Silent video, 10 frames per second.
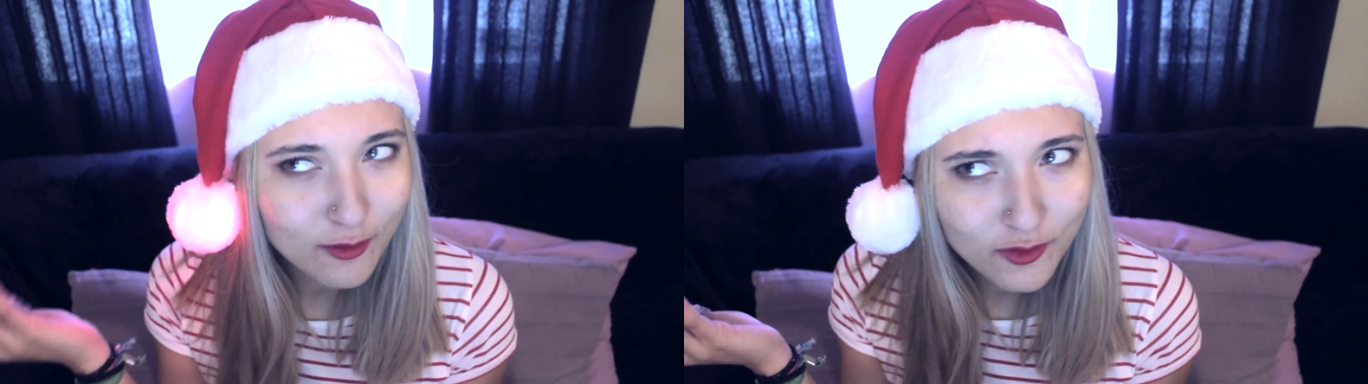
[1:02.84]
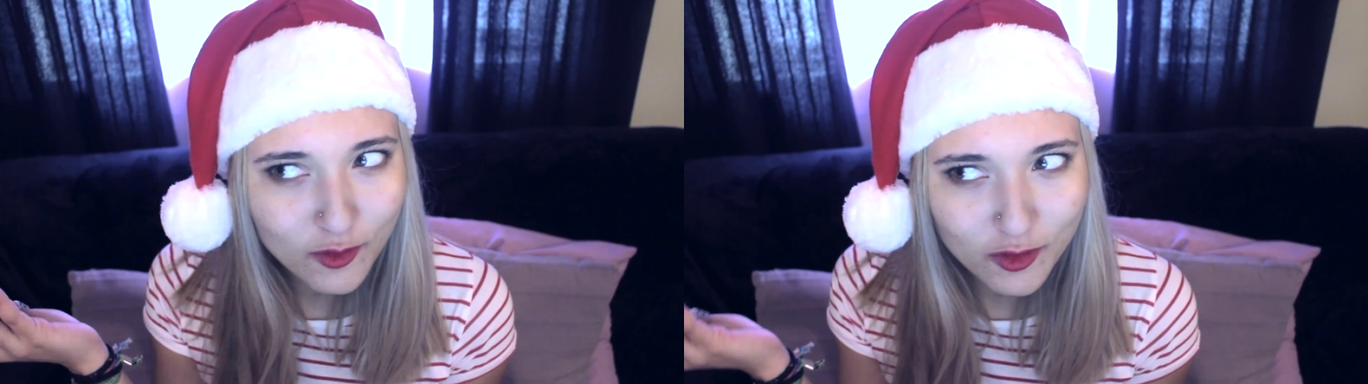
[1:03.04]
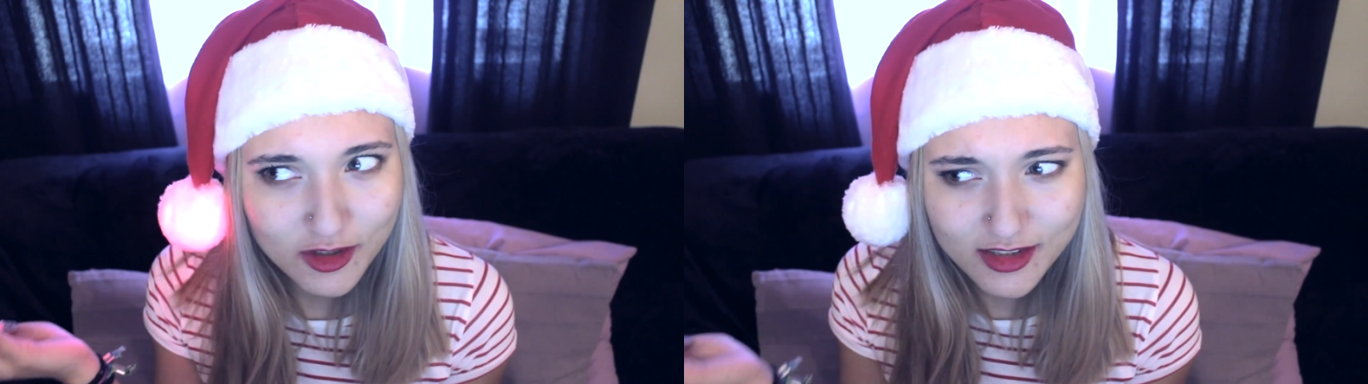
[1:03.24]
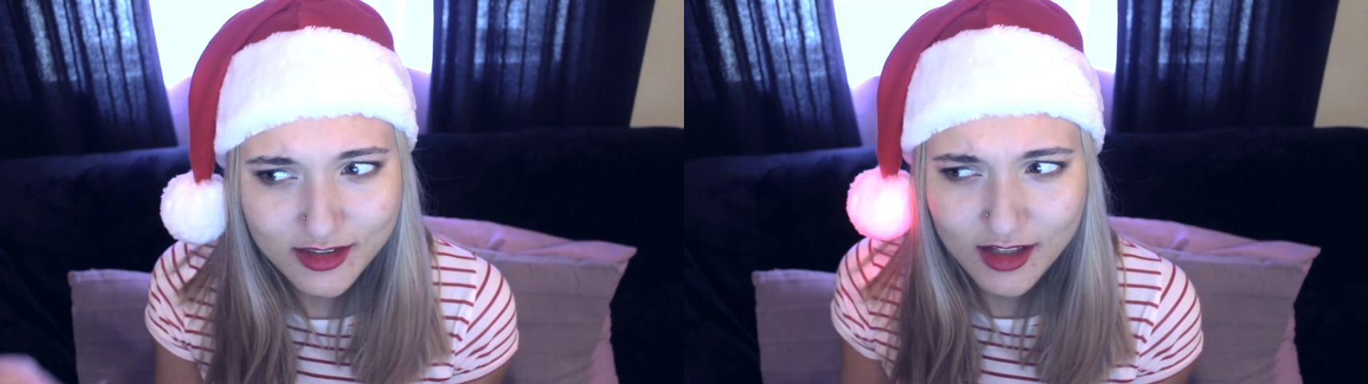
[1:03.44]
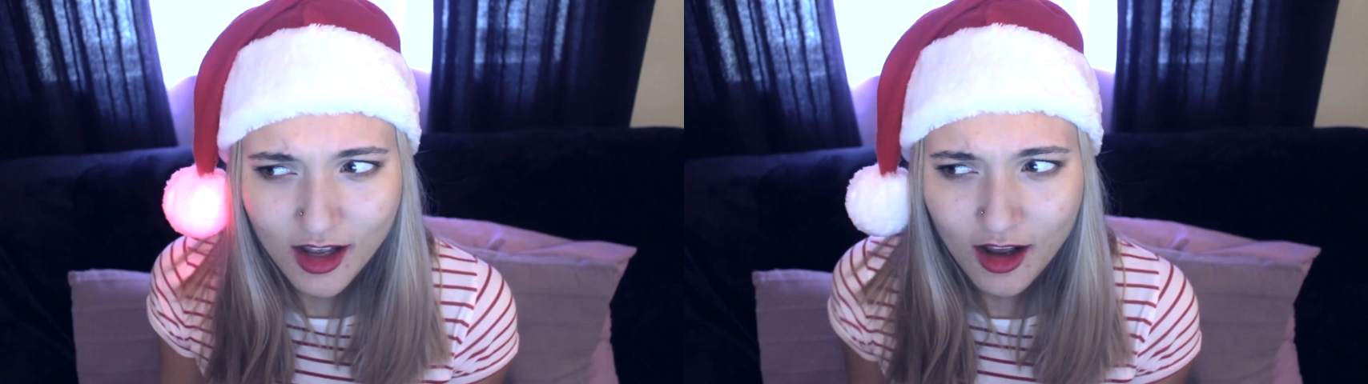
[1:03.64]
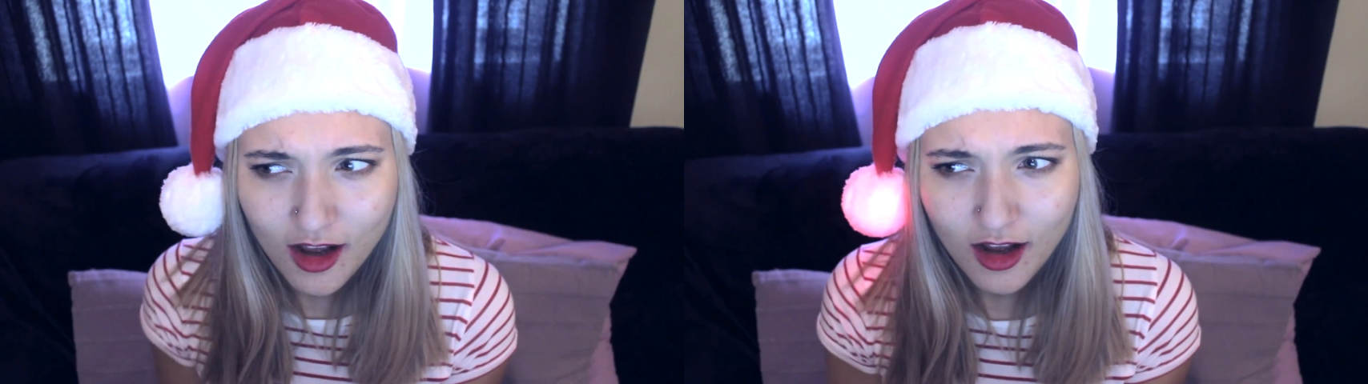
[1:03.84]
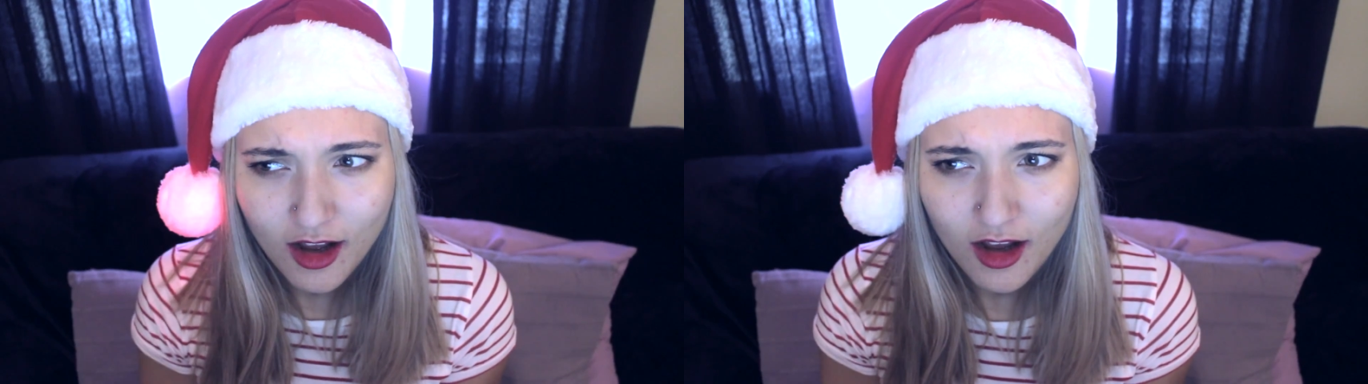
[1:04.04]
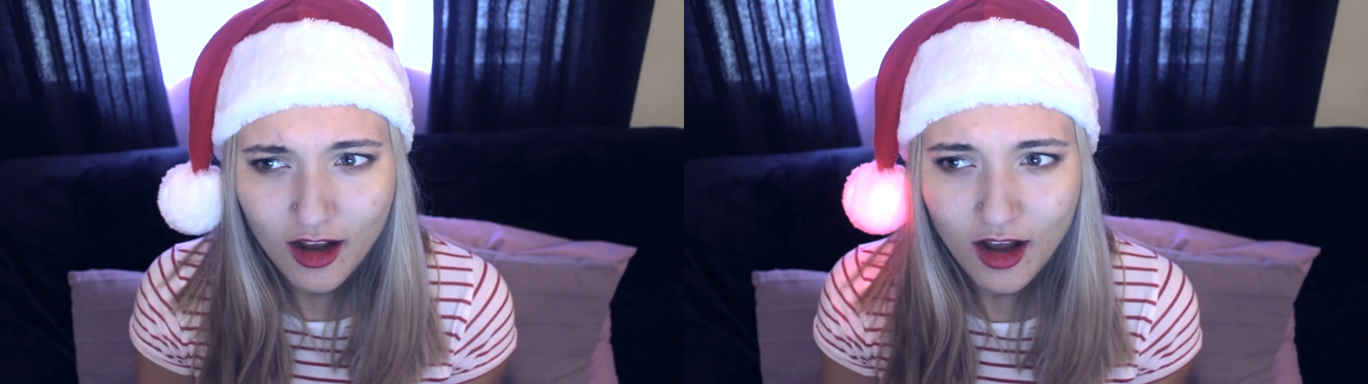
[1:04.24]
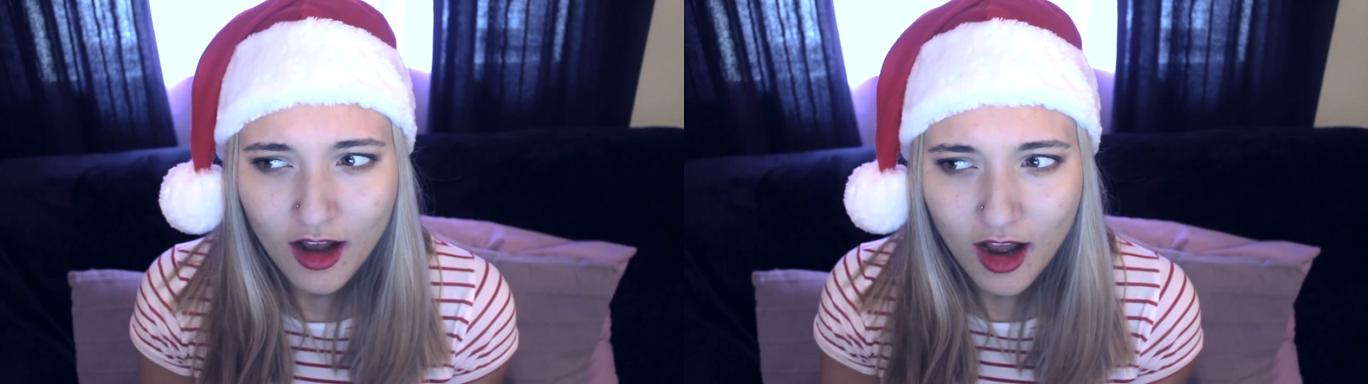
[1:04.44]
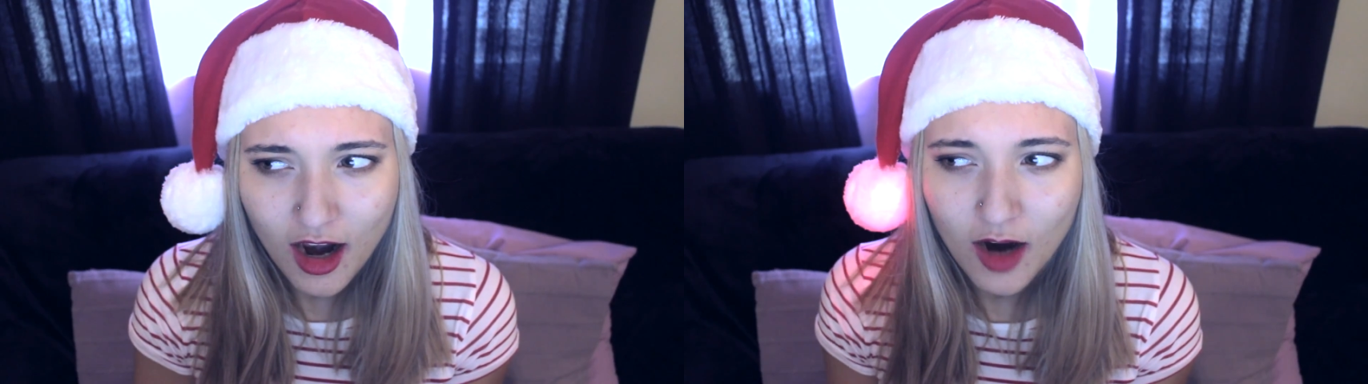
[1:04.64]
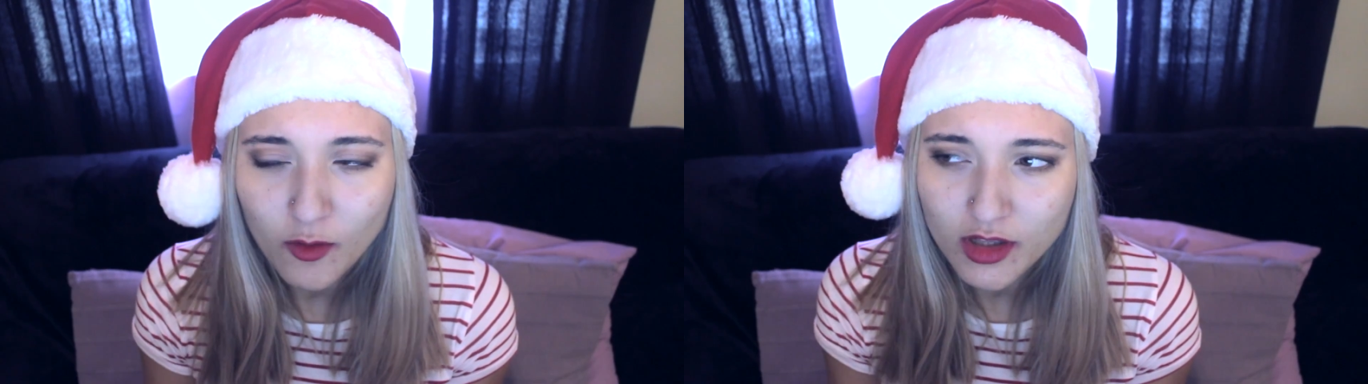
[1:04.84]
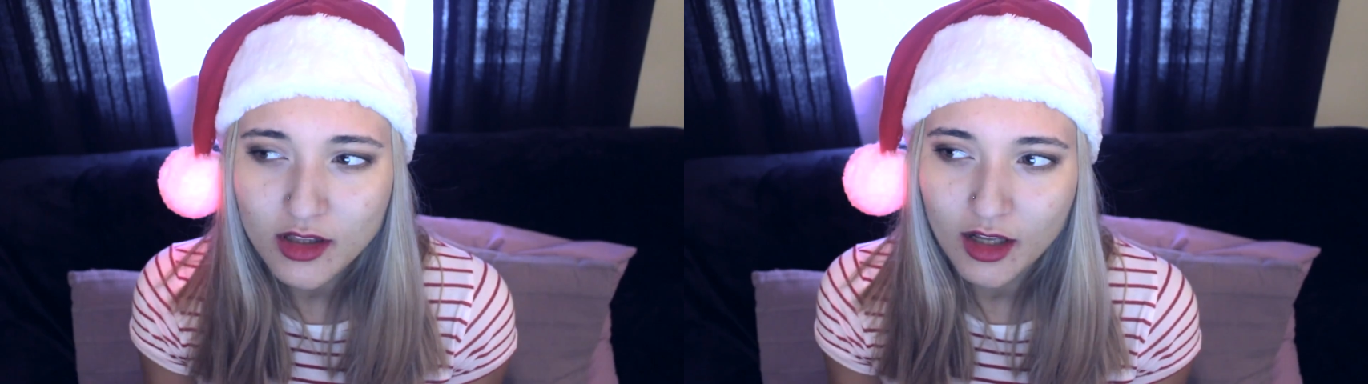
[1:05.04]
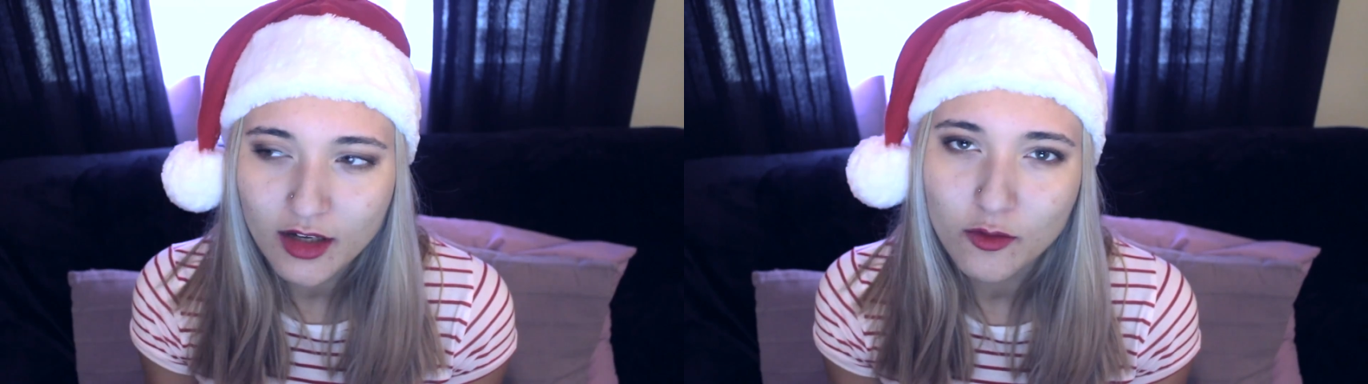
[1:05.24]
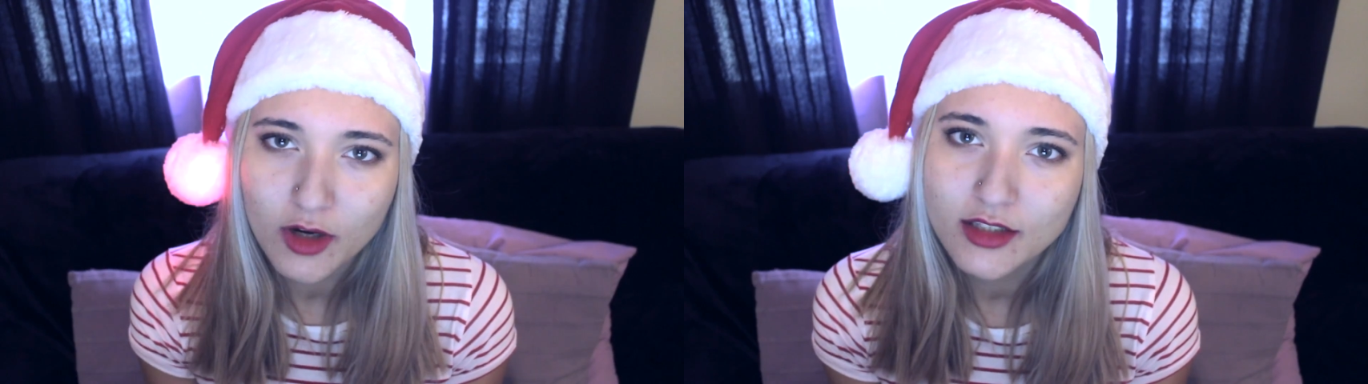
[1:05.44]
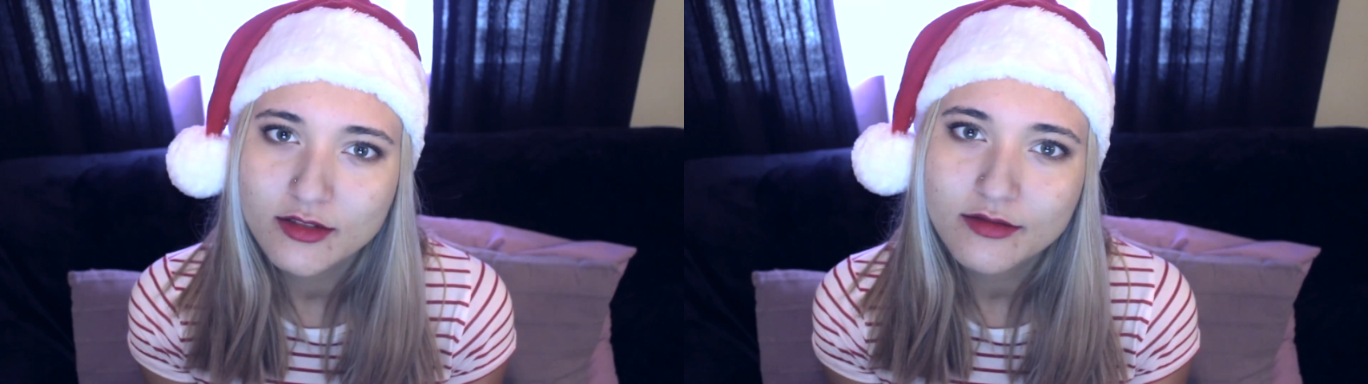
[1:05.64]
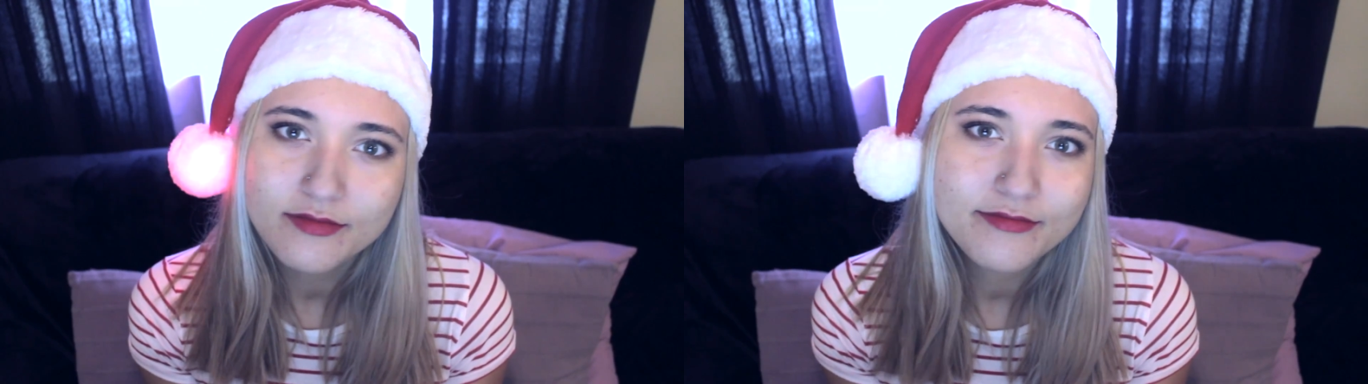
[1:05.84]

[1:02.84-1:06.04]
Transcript: of course. I really like red.